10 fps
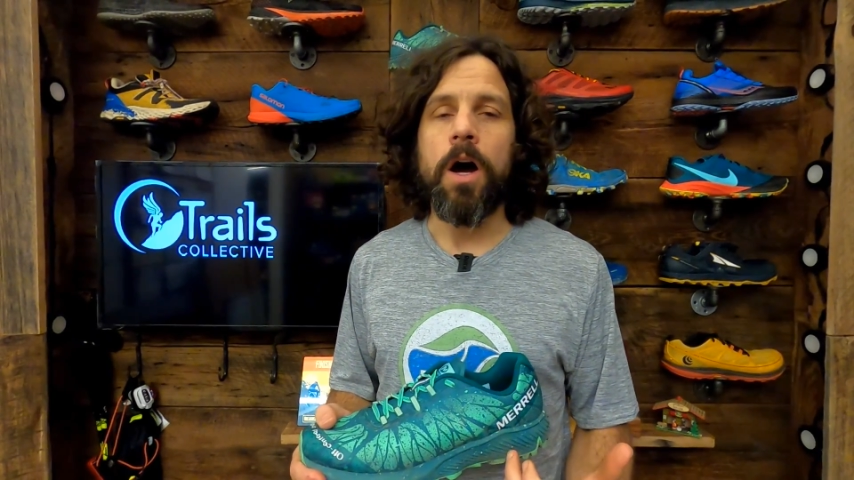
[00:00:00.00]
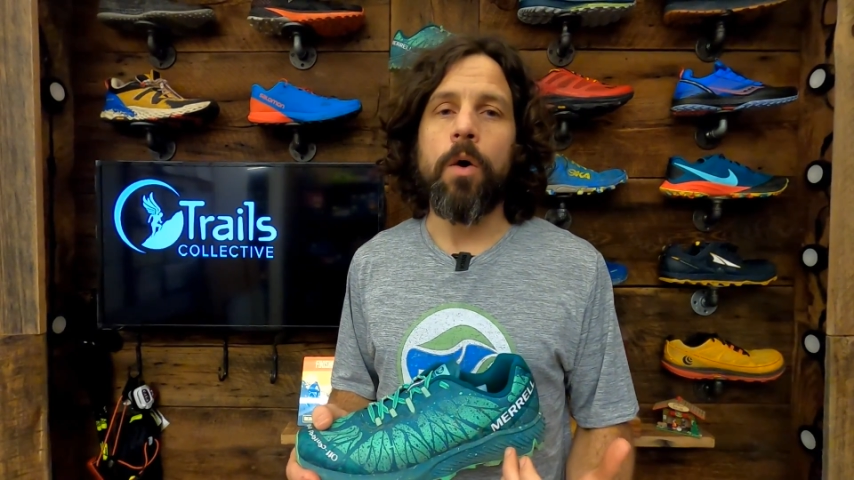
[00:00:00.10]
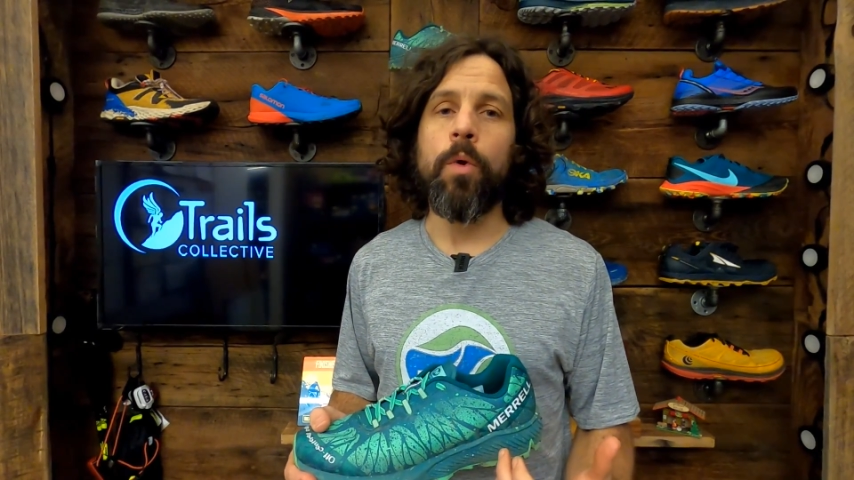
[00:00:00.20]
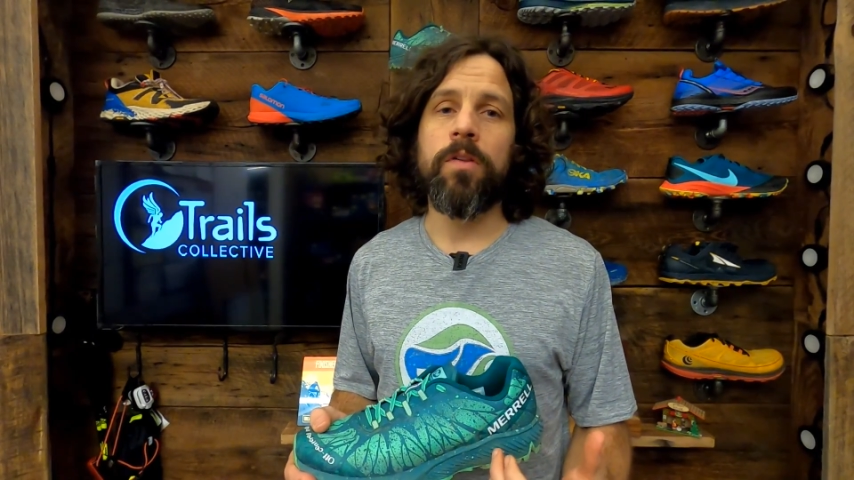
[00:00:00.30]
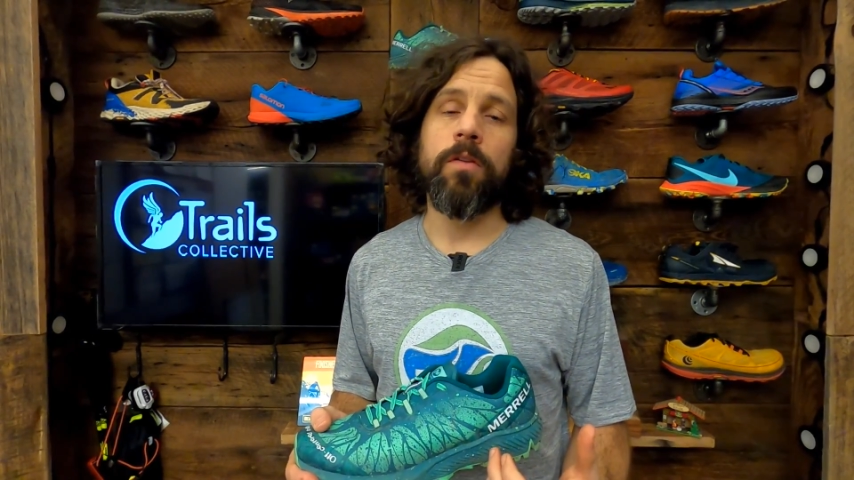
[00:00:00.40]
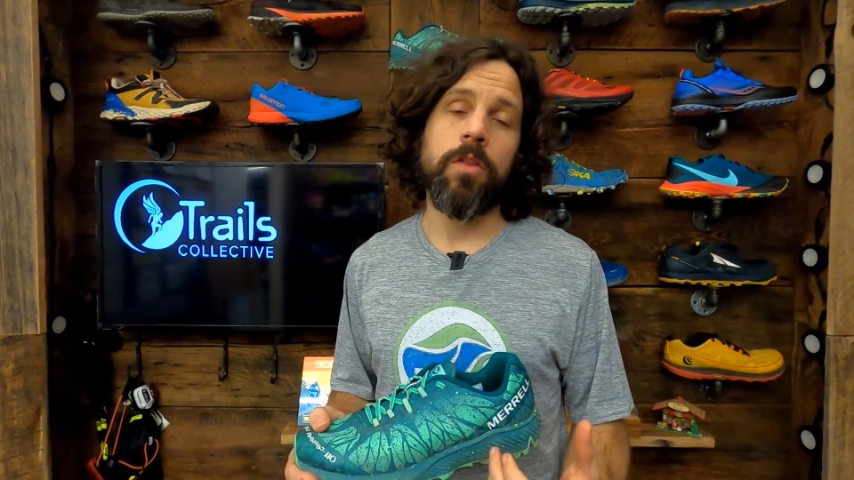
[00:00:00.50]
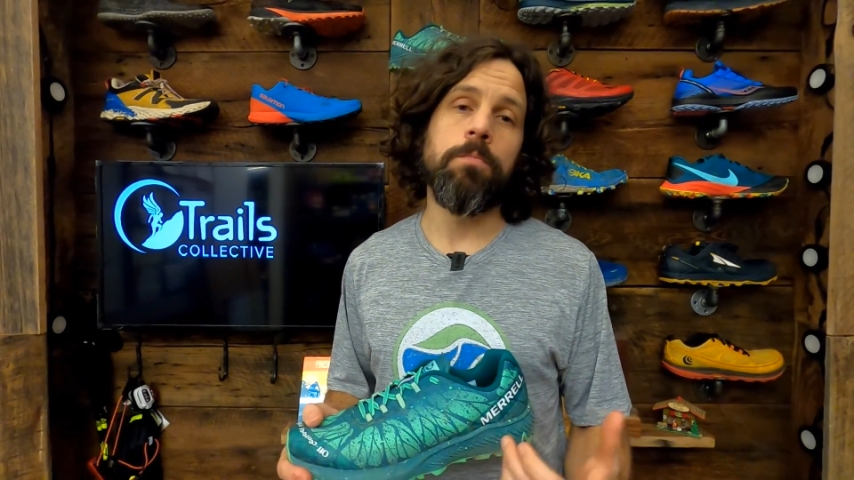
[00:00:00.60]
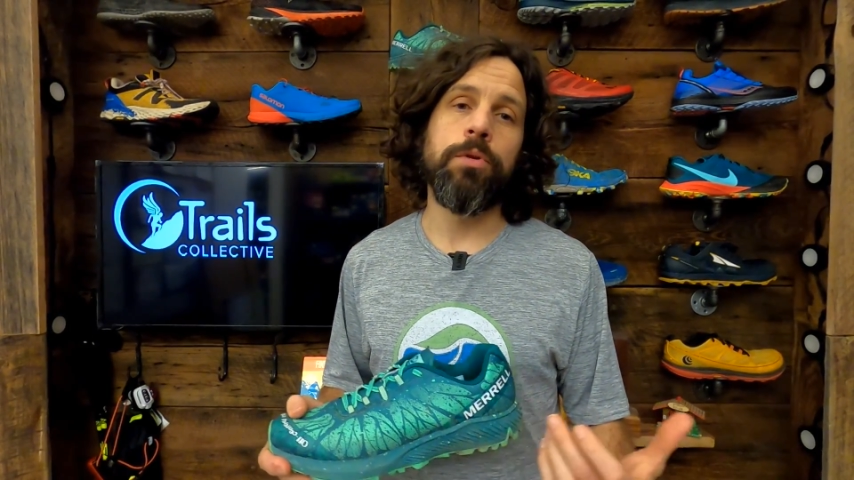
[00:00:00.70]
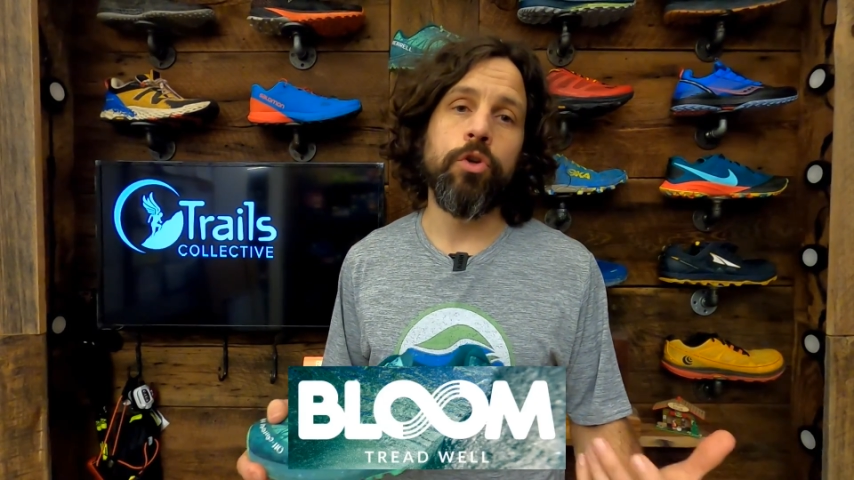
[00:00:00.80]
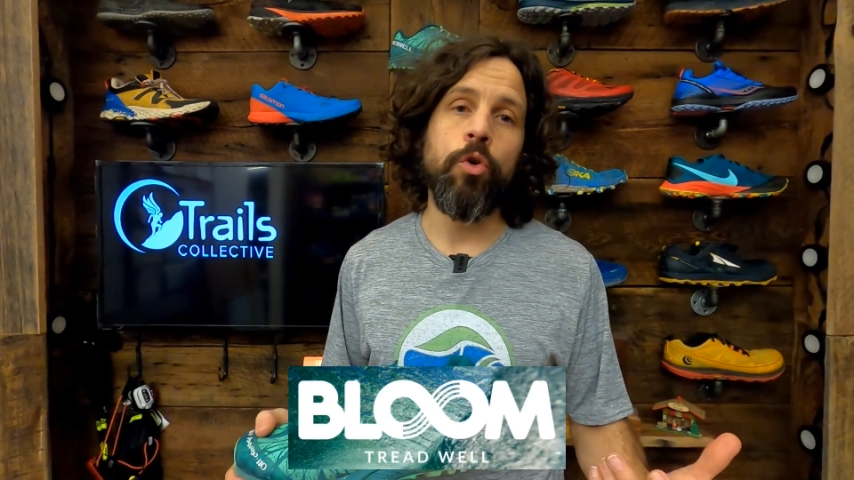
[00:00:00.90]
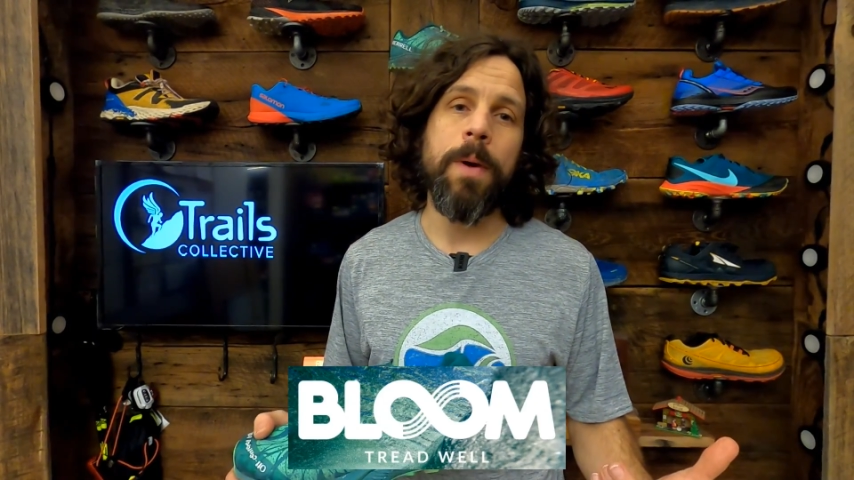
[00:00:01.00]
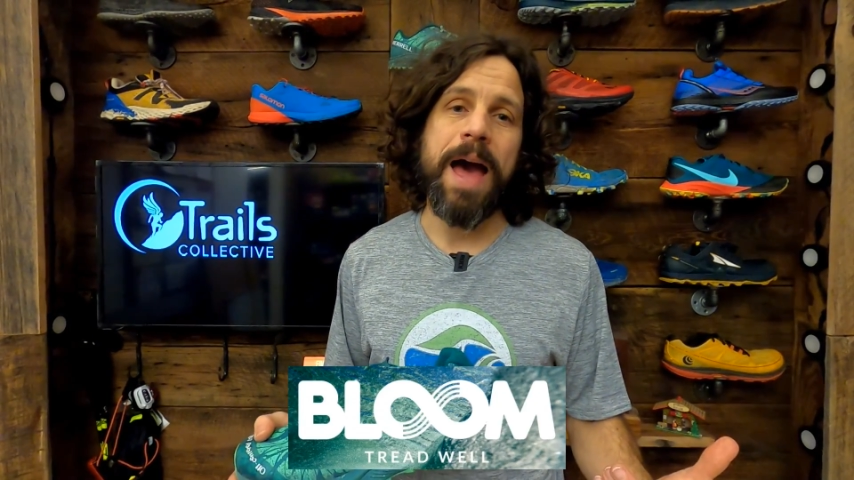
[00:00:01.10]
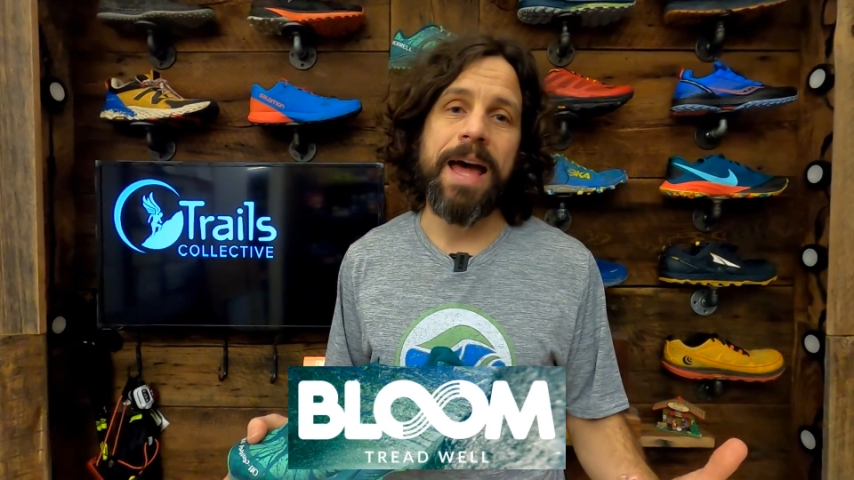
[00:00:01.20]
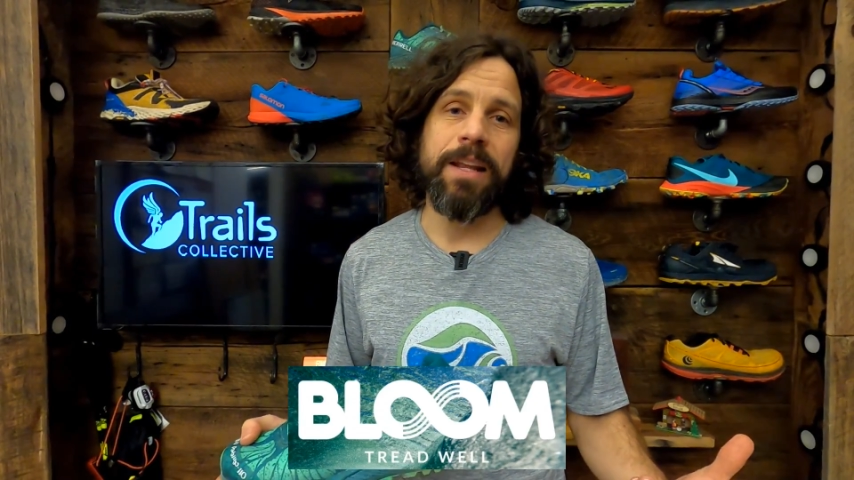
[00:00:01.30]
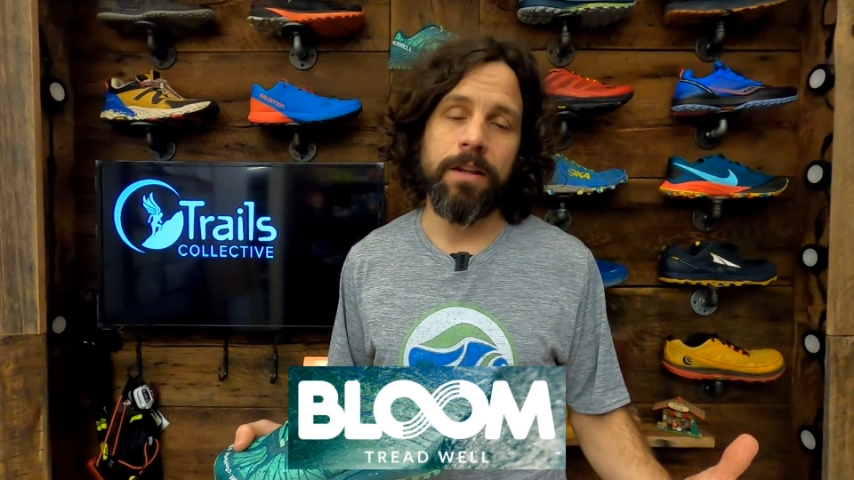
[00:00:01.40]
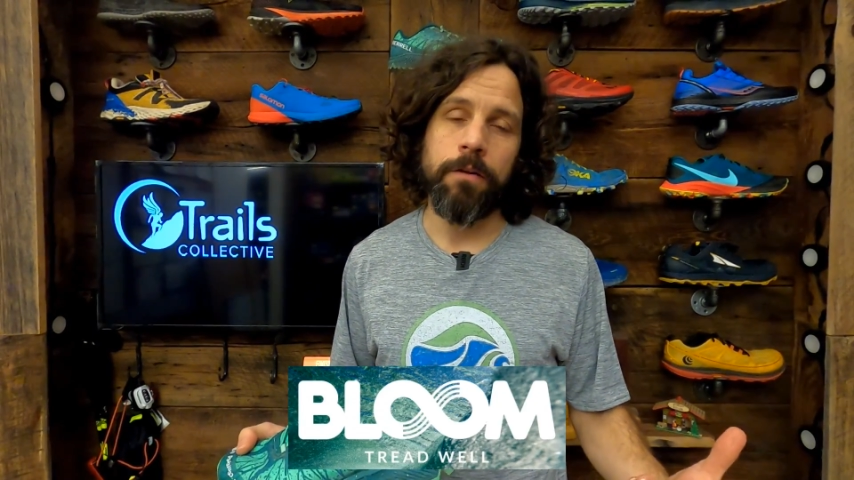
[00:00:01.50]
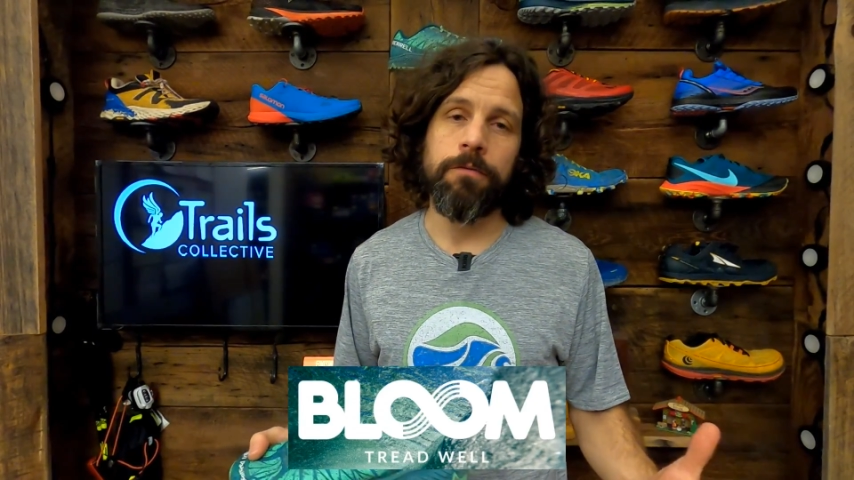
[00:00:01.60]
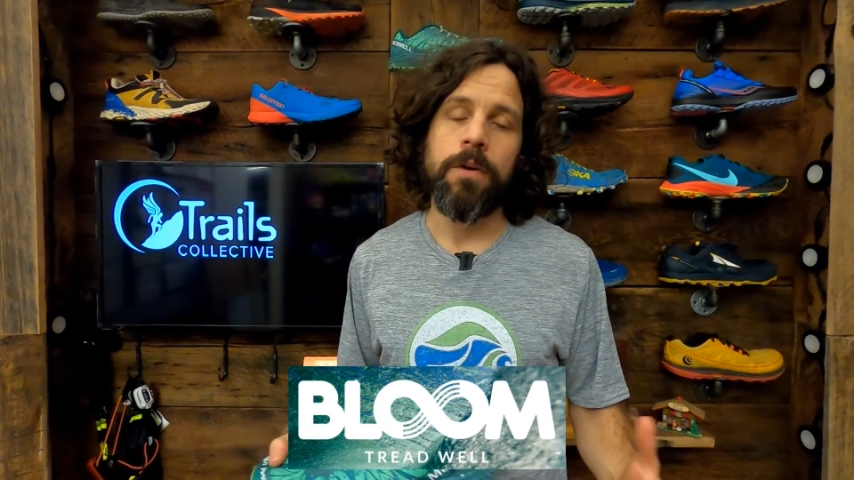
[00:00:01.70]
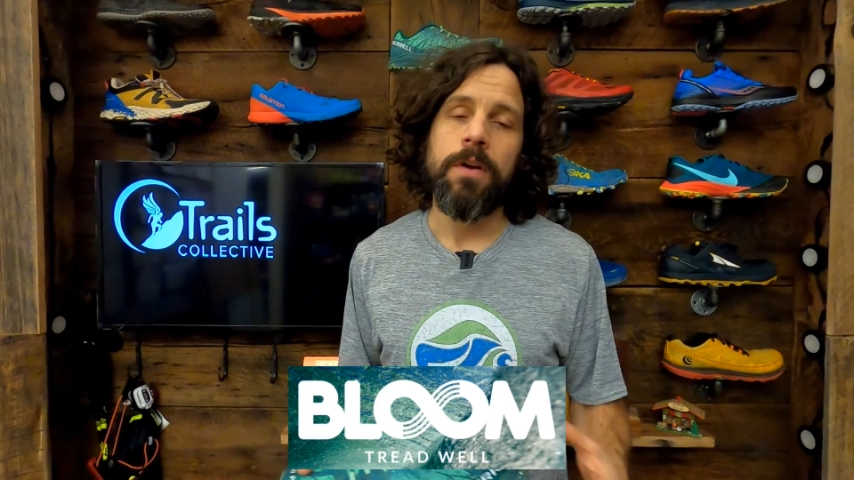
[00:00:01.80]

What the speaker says: was the bloom additive.